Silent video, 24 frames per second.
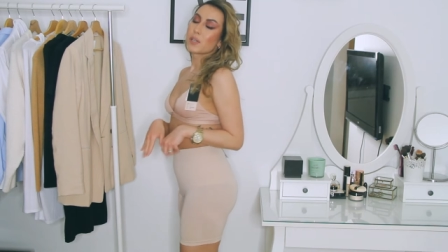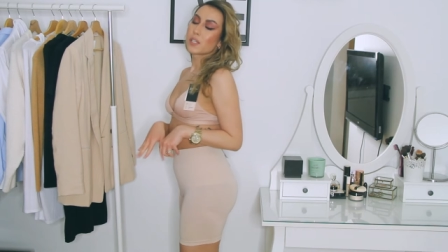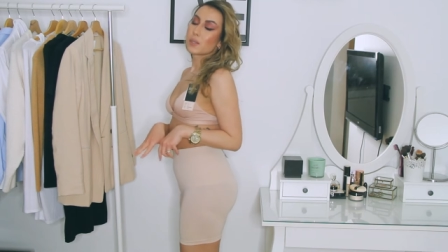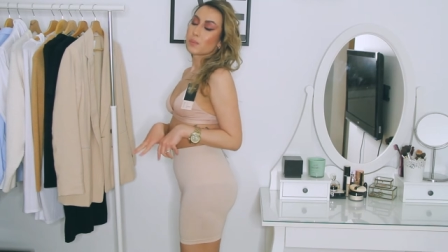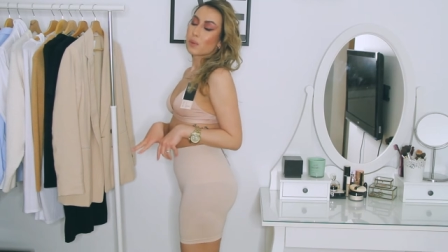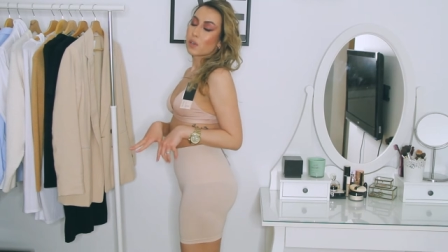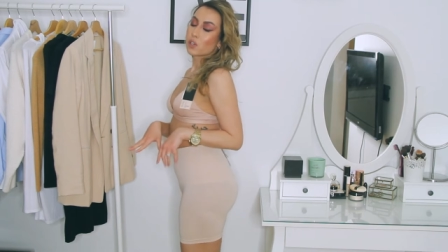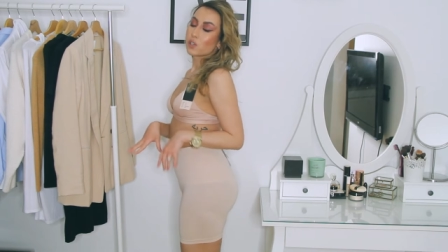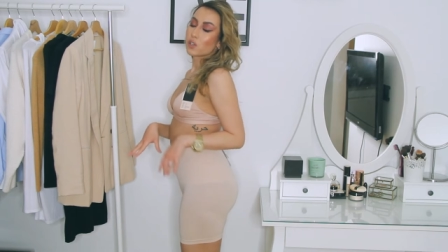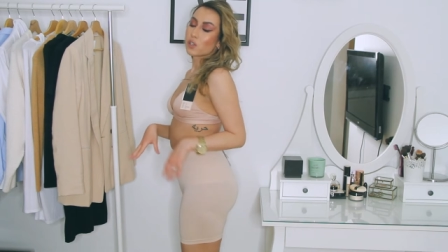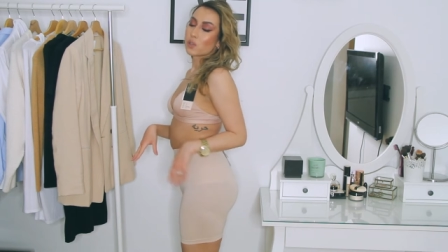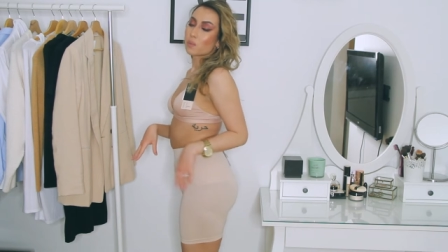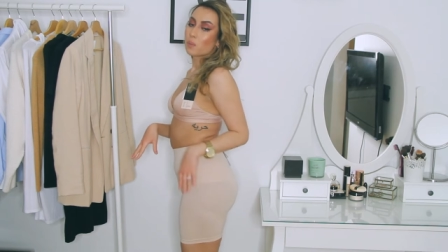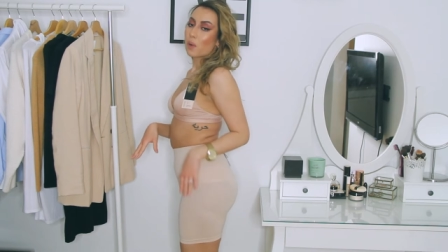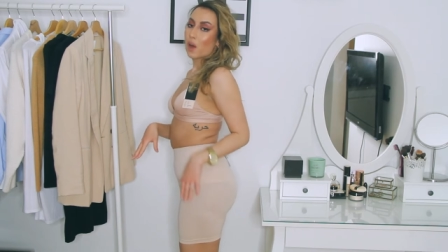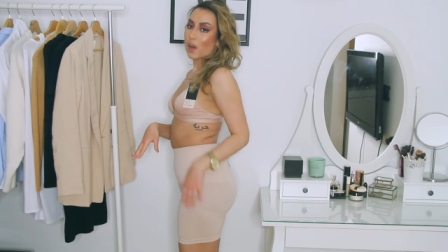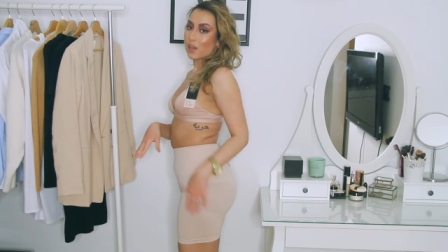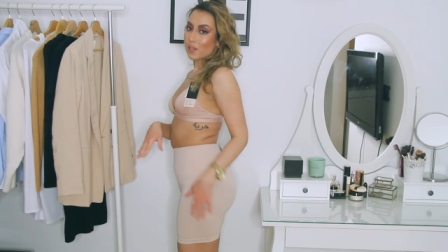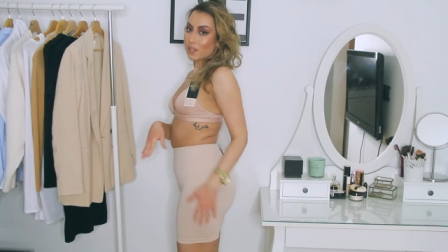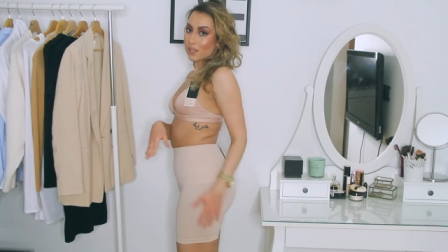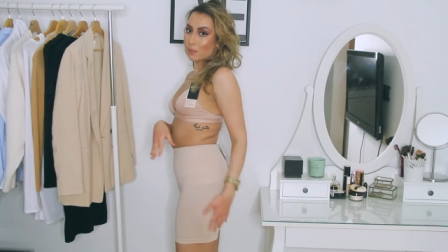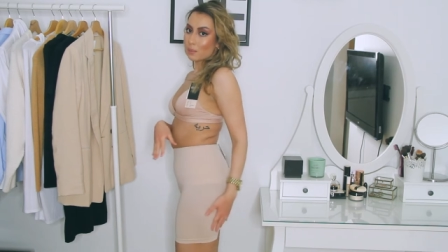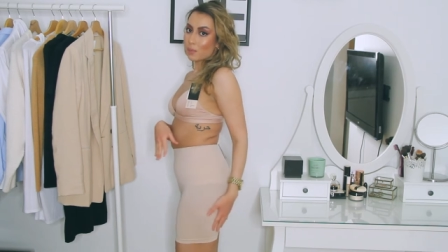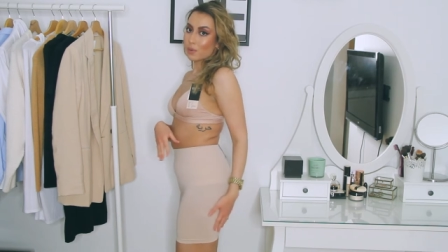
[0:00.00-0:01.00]
as much as
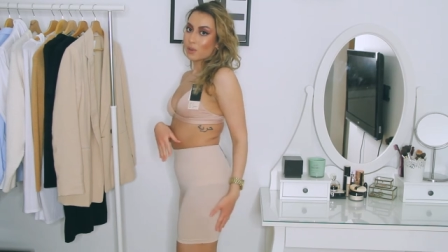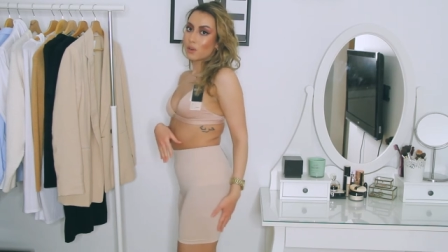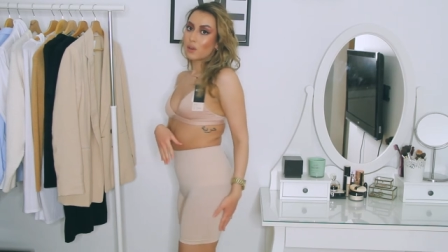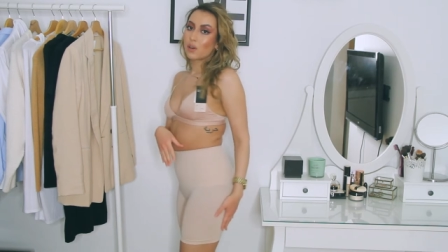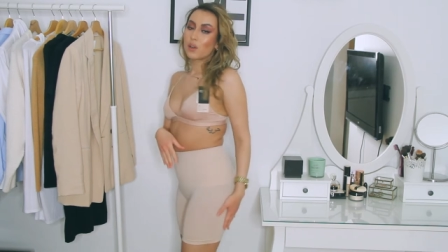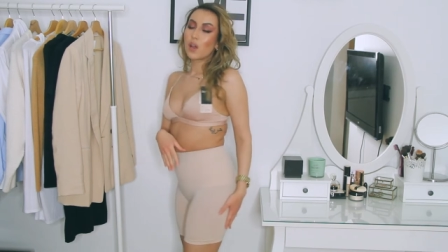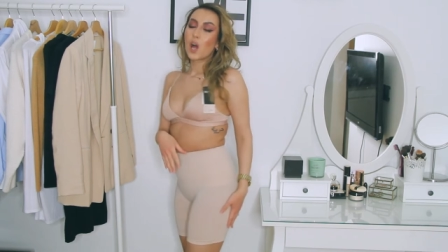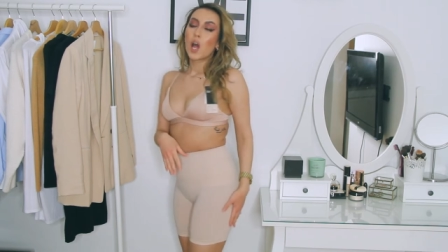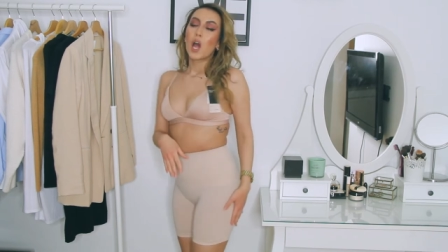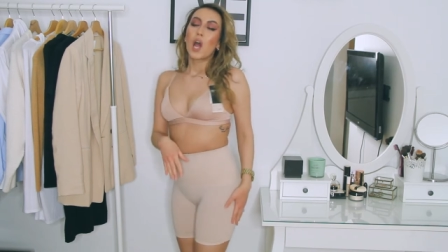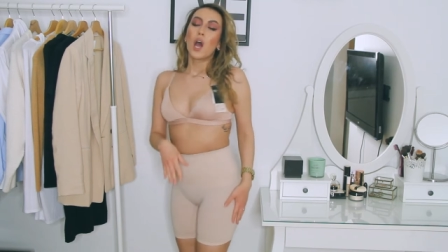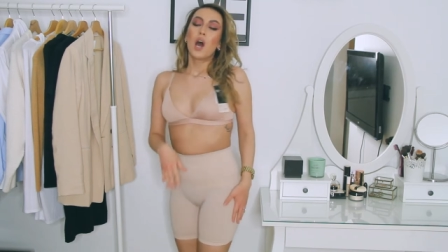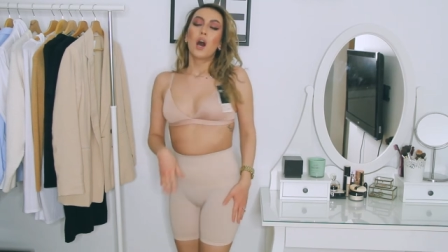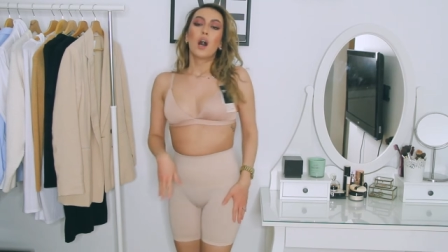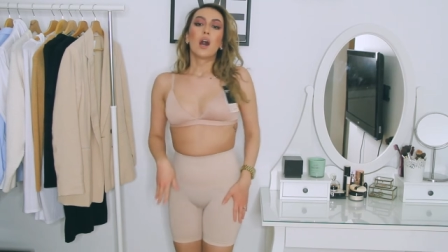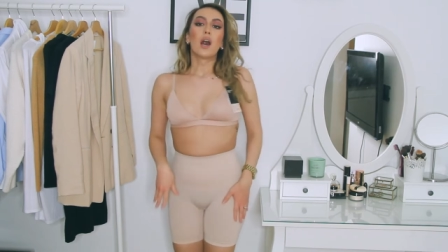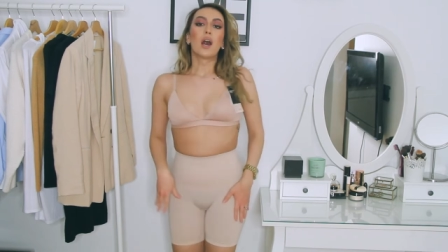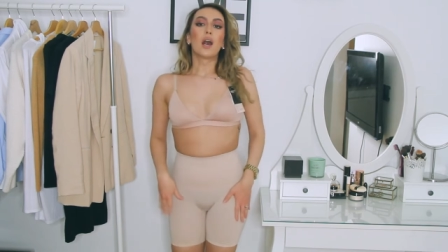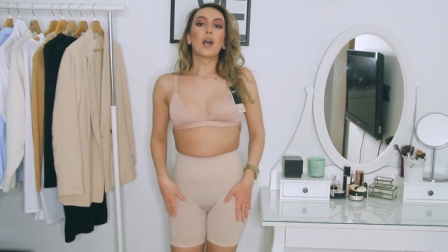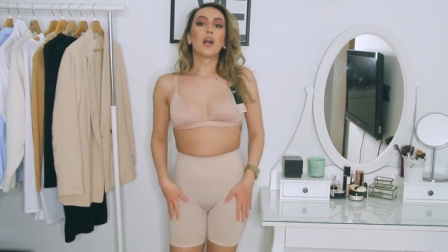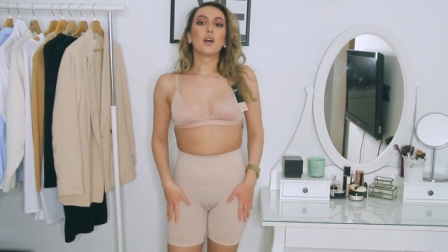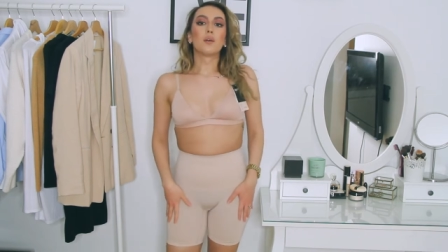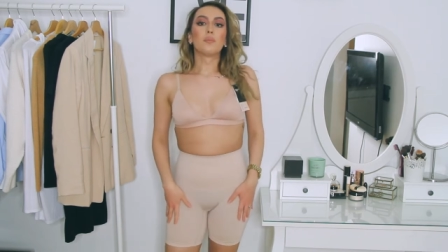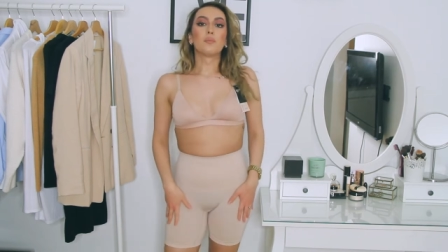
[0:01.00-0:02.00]
possible
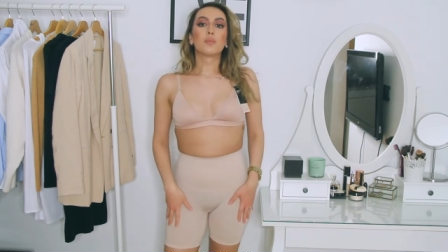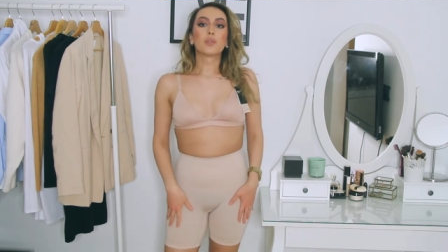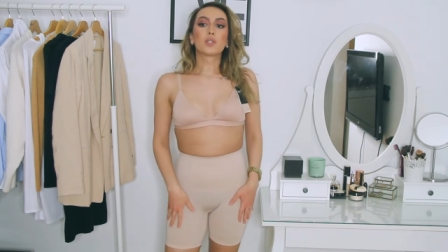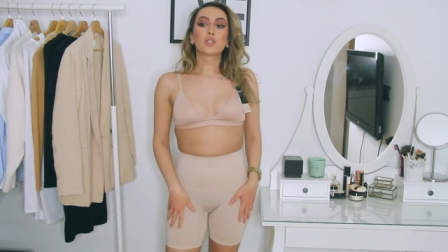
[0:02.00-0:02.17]
um,